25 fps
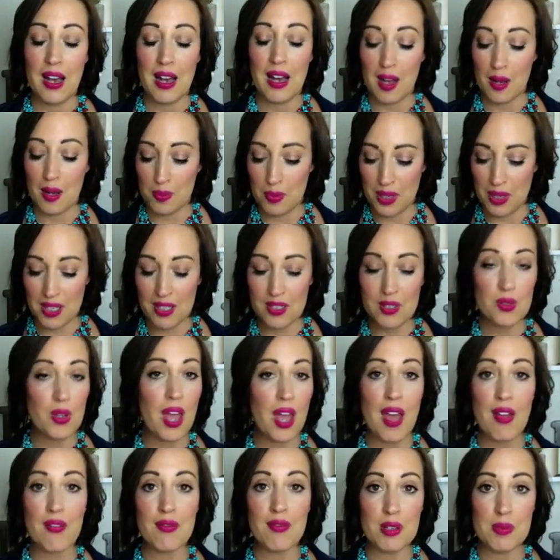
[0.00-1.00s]
because
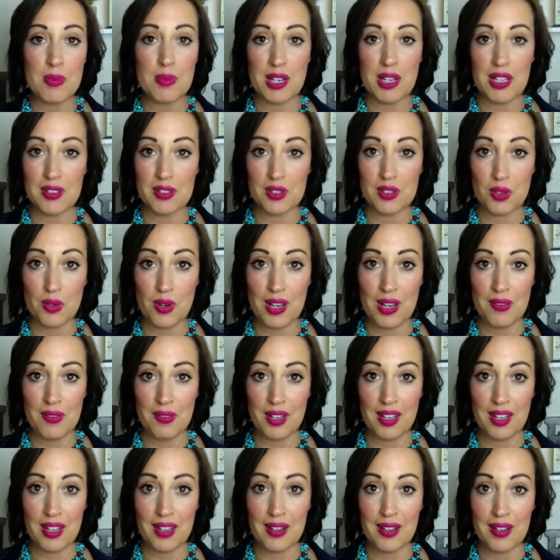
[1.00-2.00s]
everybody is
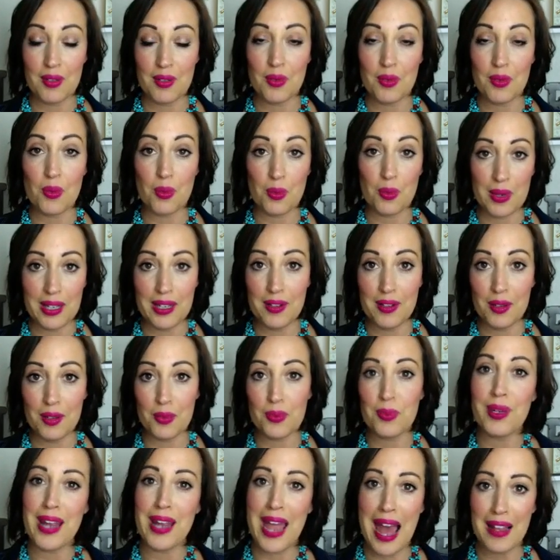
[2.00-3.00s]
craving
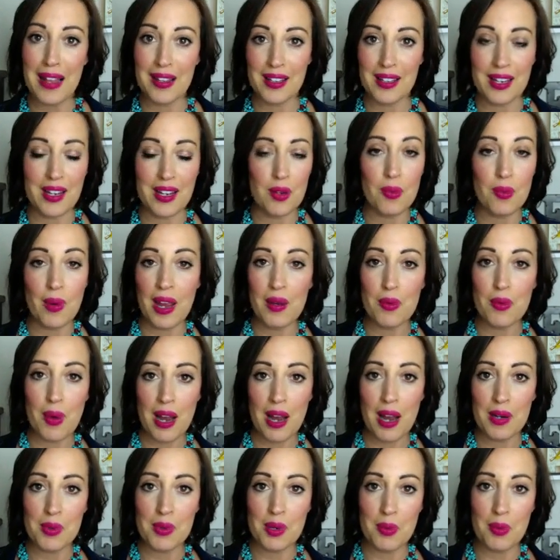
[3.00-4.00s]
reality, right? Why
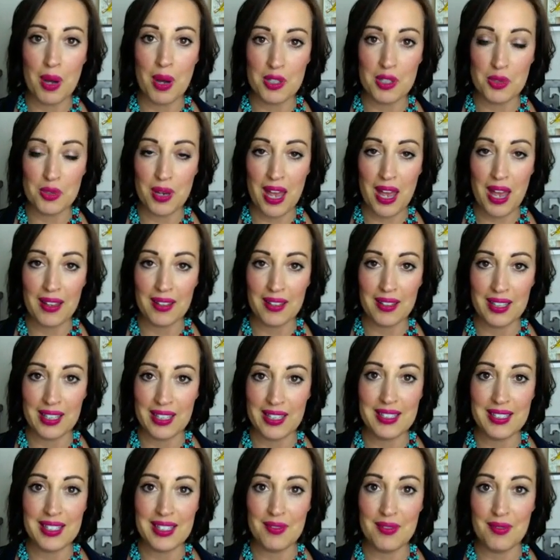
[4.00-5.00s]
do we watch reality
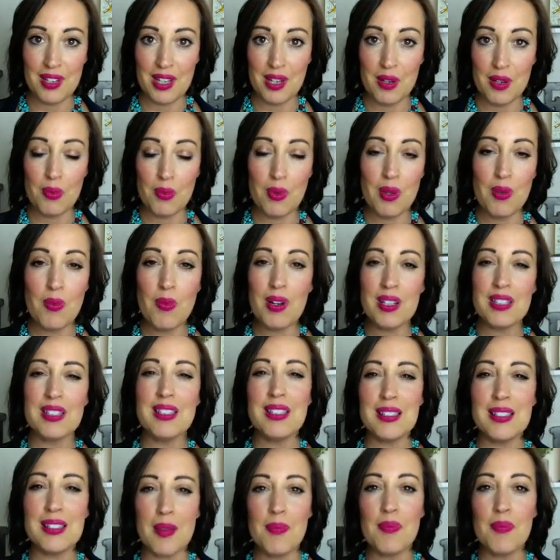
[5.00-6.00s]
TV? We want
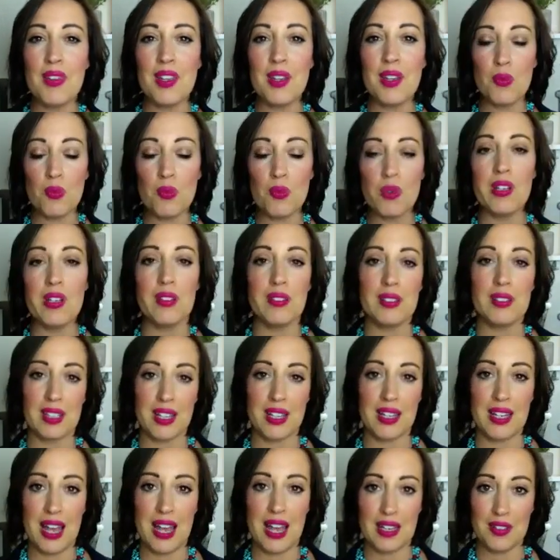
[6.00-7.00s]
something real to
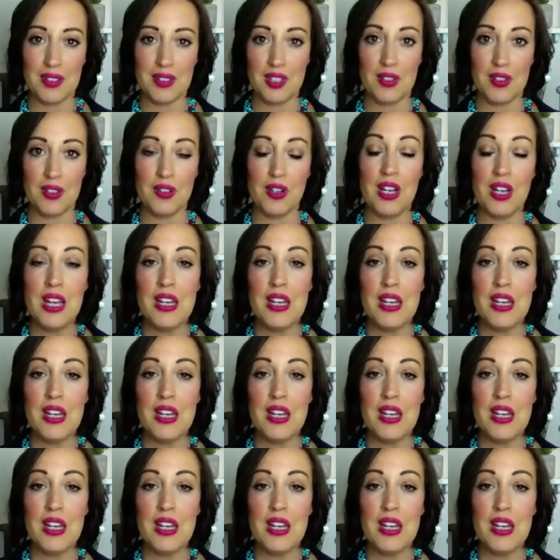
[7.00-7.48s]
connect to.